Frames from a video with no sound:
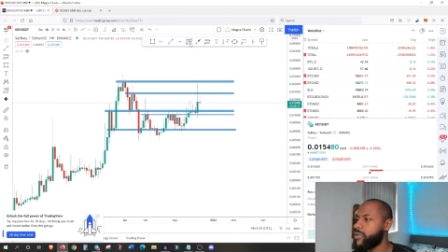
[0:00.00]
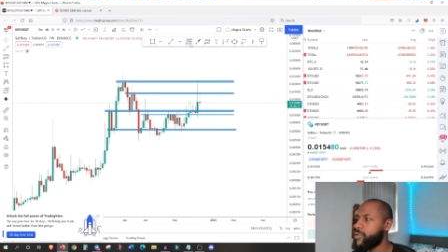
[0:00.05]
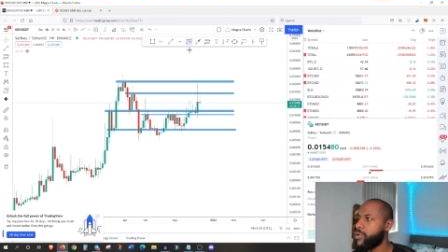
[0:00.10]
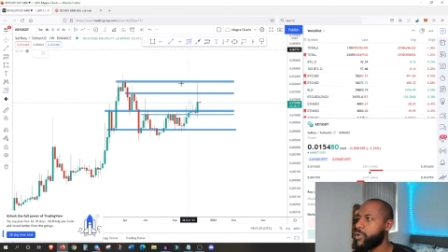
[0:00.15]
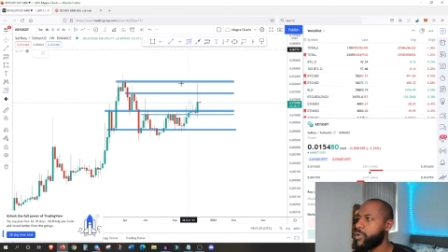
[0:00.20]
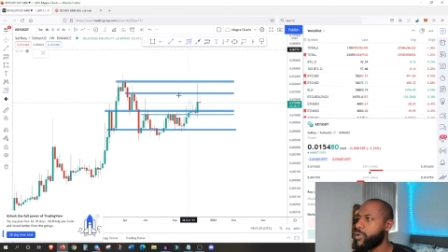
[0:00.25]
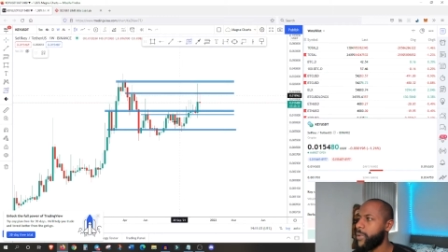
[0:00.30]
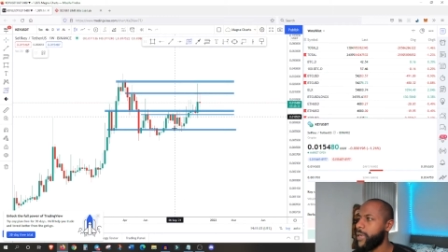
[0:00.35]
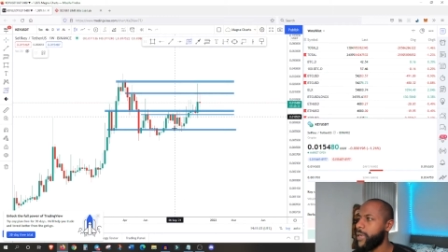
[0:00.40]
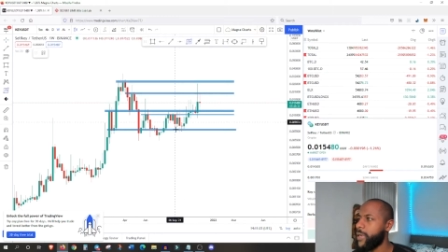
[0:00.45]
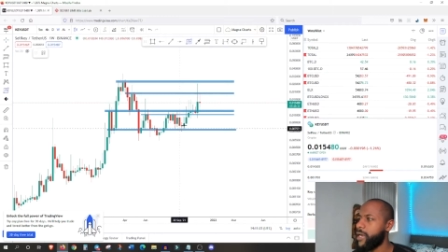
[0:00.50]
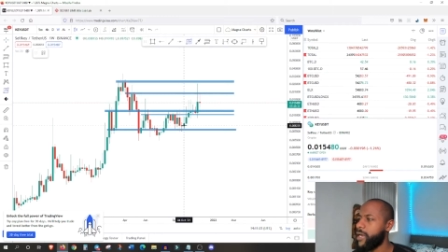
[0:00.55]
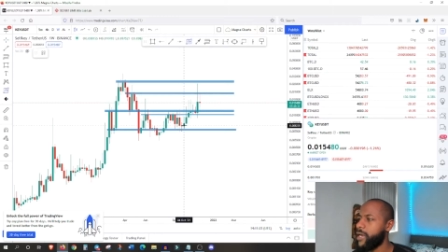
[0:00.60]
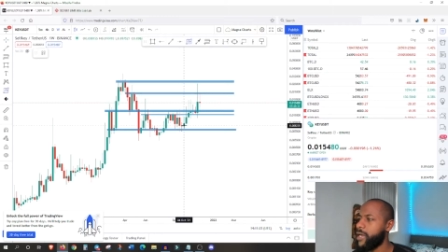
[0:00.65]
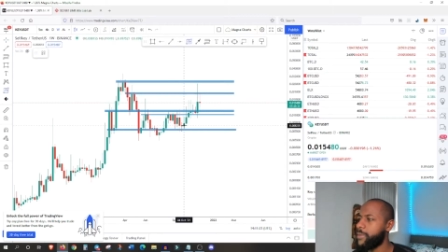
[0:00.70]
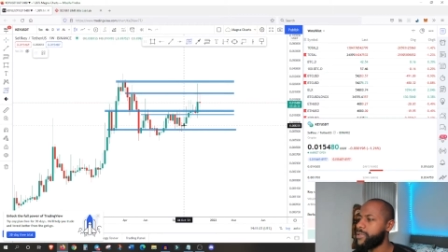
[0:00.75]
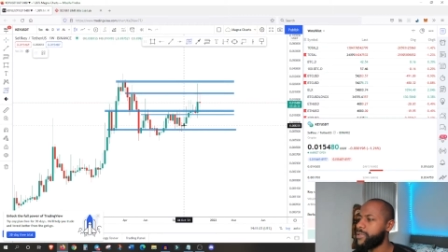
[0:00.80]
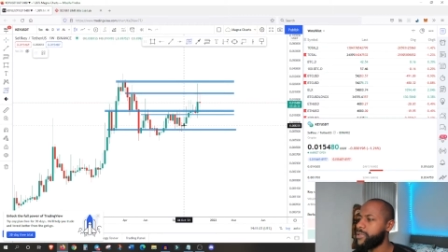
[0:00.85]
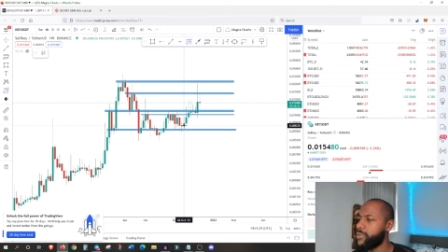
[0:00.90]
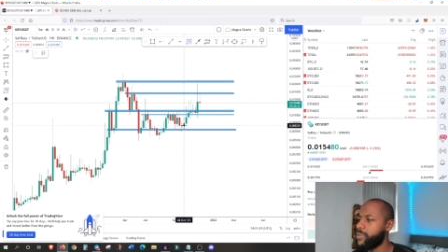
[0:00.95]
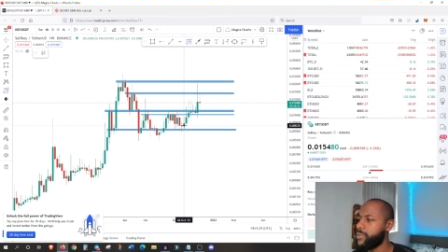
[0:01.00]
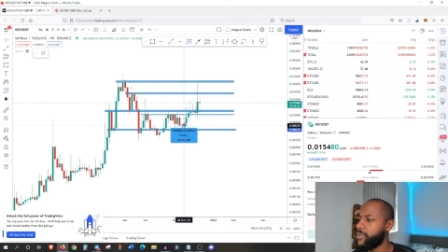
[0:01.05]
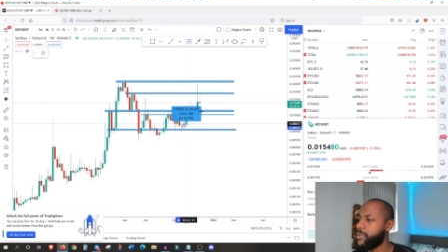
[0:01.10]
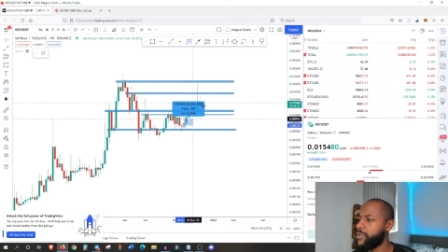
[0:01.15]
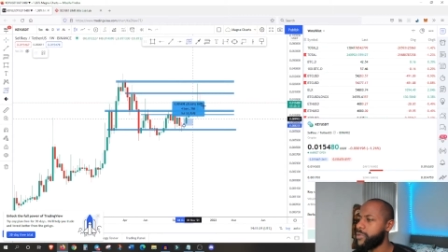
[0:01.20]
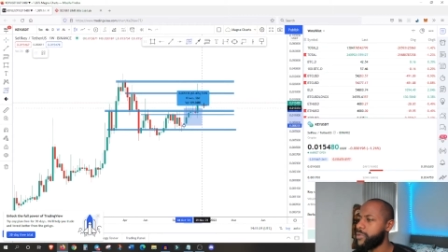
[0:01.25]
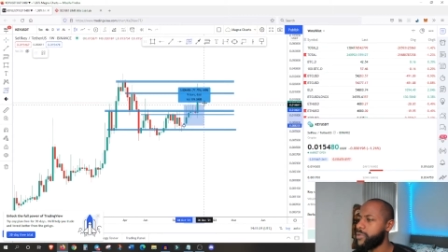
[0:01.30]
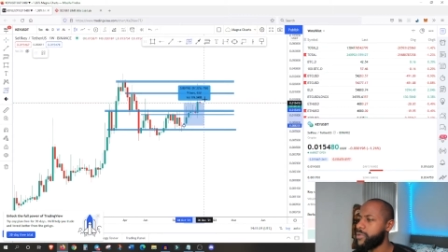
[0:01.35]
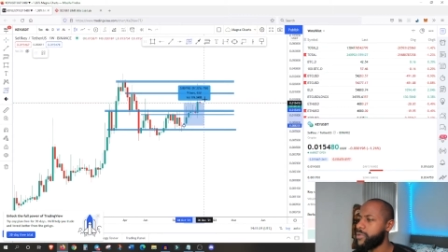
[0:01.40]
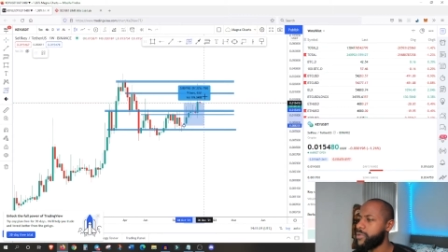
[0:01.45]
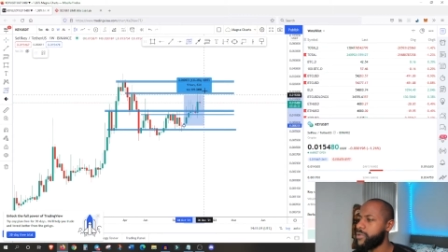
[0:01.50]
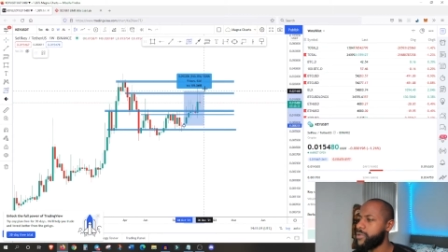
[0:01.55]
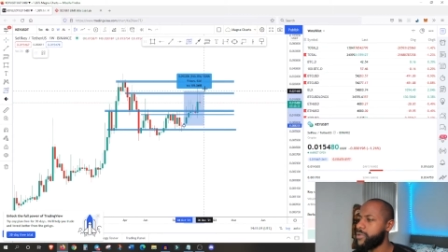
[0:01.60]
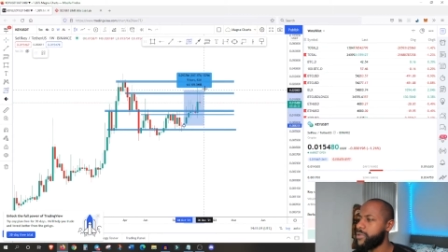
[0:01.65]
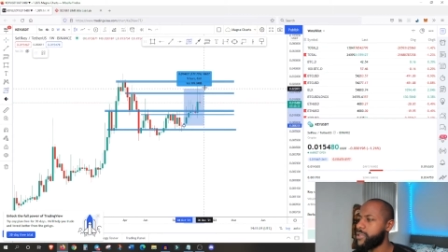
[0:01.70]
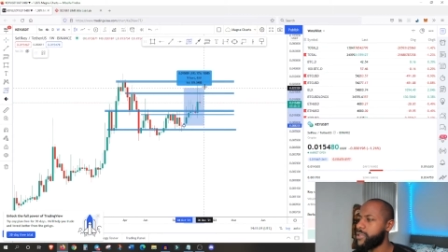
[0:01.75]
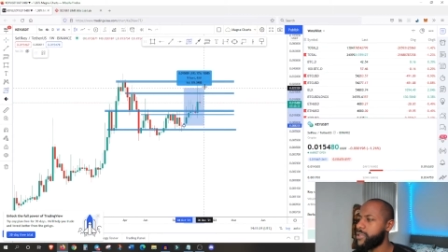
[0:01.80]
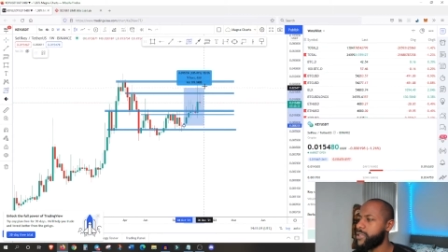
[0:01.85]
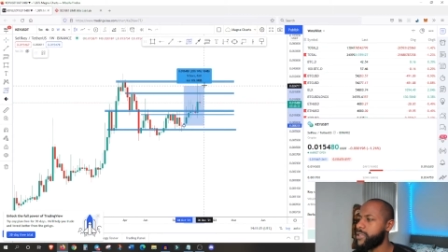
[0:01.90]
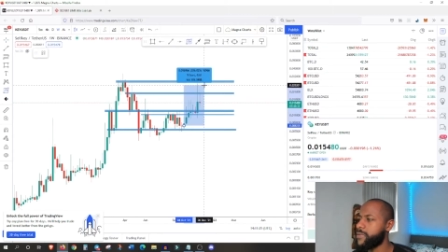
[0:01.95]
all the way up
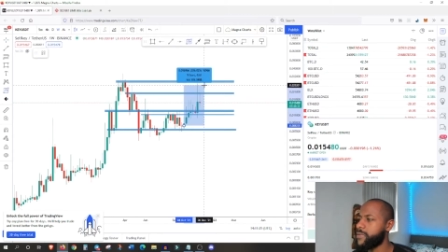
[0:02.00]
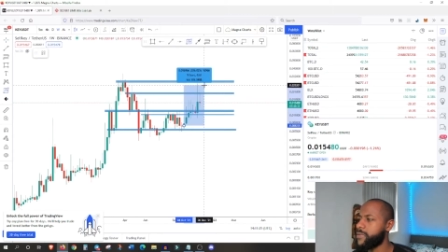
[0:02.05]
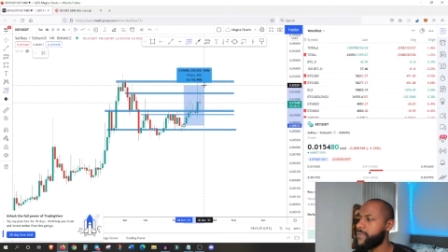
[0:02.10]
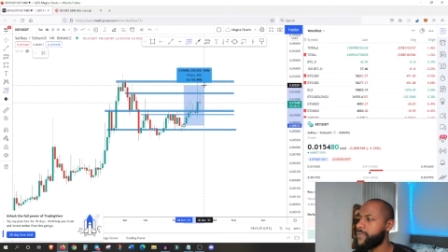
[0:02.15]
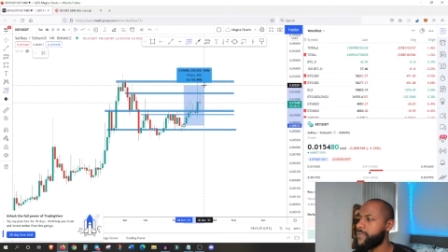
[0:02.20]
towards